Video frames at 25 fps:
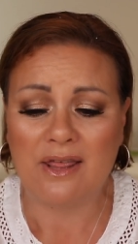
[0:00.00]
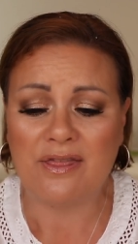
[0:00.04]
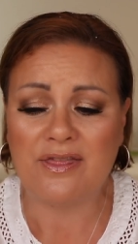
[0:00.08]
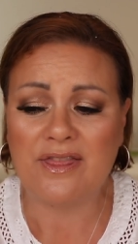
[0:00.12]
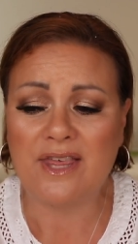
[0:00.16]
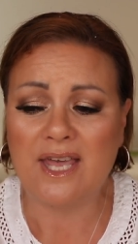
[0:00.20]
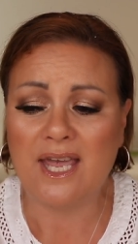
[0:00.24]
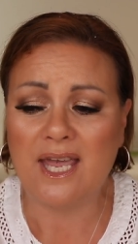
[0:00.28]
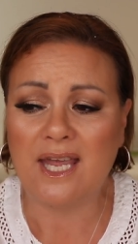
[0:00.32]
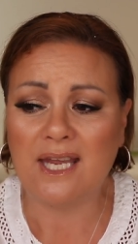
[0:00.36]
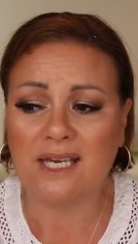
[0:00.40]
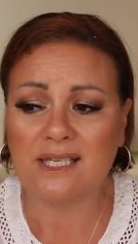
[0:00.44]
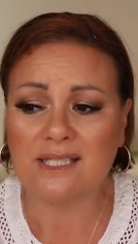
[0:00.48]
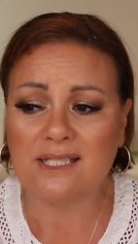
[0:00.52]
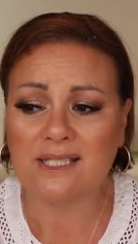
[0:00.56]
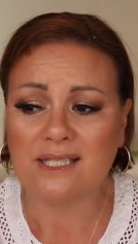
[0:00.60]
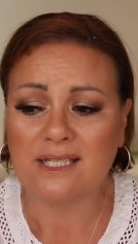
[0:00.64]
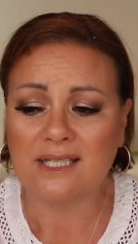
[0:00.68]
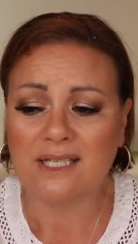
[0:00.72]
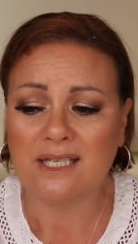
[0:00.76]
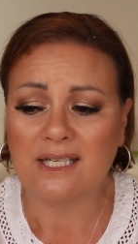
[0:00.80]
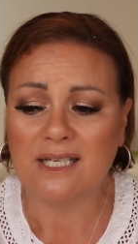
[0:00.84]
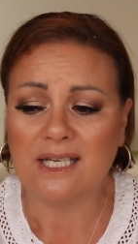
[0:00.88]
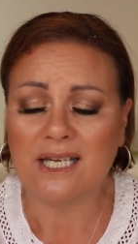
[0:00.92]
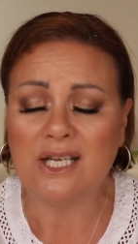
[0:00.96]
that
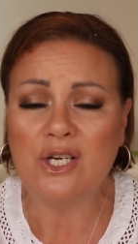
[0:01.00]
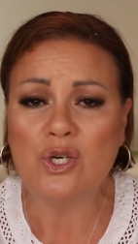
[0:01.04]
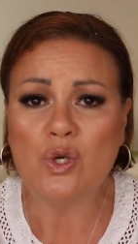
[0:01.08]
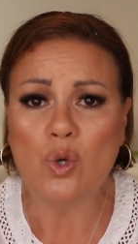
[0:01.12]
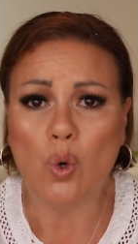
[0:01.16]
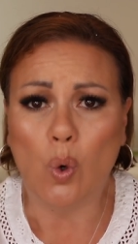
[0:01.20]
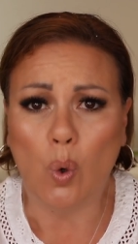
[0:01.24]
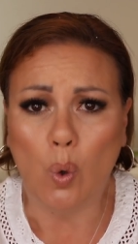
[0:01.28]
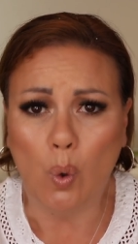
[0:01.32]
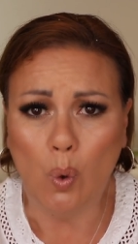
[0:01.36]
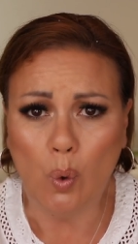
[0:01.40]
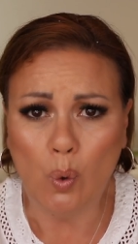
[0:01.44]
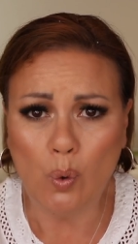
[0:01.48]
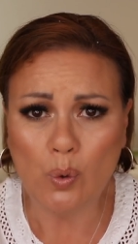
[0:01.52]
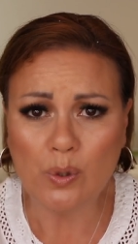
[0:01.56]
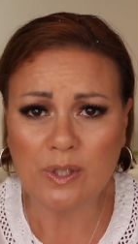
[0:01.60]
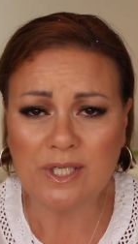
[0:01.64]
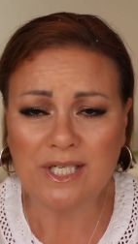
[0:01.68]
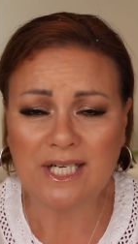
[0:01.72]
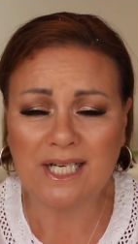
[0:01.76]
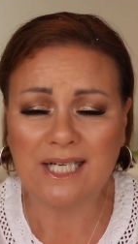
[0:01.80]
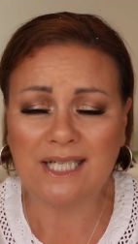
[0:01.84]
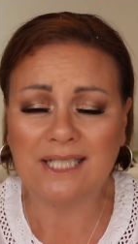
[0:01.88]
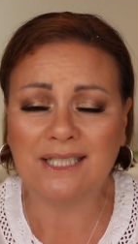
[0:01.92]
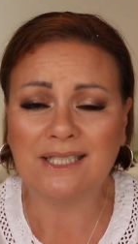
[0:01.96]
in
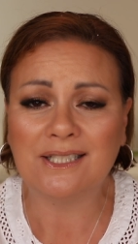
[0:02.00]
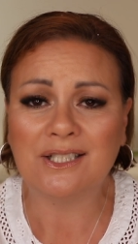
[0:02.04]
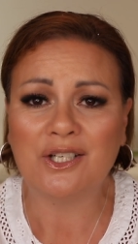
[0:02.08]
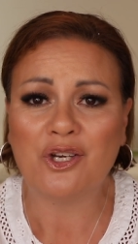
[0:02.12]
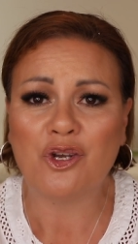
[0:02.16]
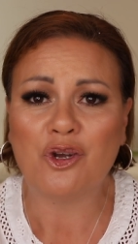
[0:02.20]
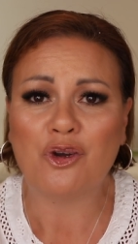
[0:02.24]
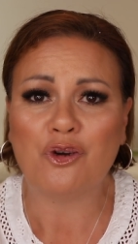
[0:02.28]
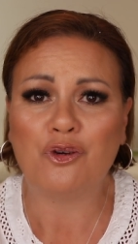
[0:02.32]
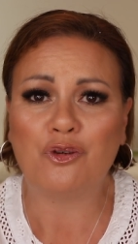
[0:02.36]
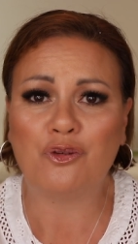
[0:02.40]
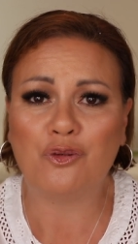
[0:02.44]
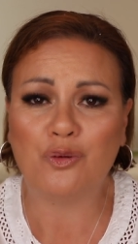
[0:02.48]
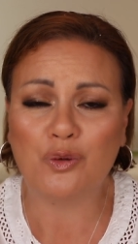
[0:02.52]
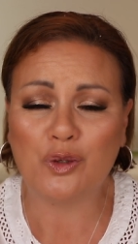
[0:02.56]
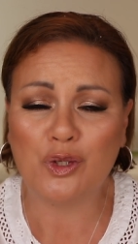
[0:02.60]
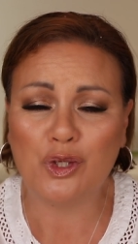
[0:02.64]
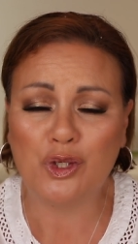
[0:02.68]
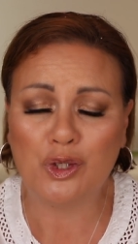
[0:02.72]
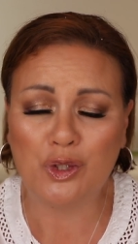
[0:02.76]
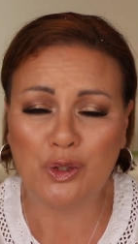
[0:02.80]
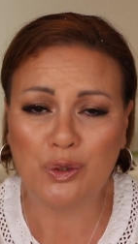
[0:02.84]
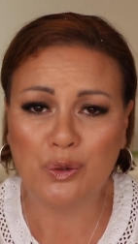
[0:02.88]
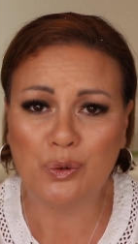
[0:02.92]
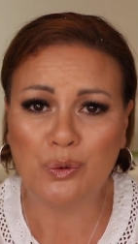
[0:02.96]
order for
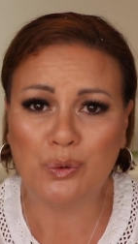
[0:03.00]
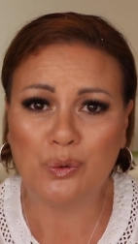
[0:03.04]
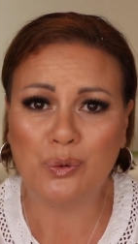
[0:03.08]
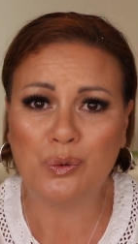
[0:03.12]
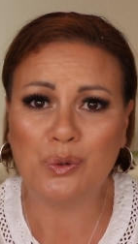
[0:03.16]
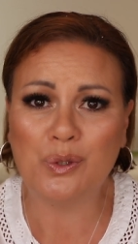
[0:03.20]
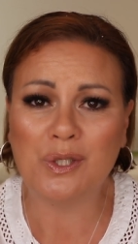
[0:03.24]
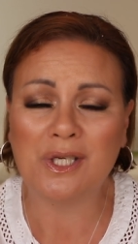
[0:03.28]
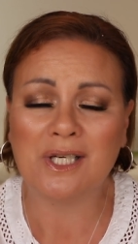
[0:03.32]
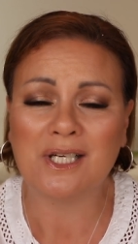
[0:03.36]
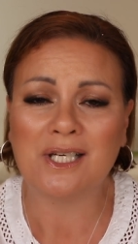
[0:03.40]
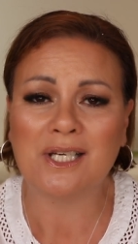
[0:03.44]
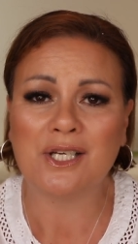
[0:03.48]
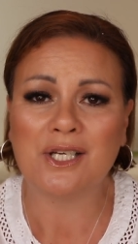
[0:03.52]
you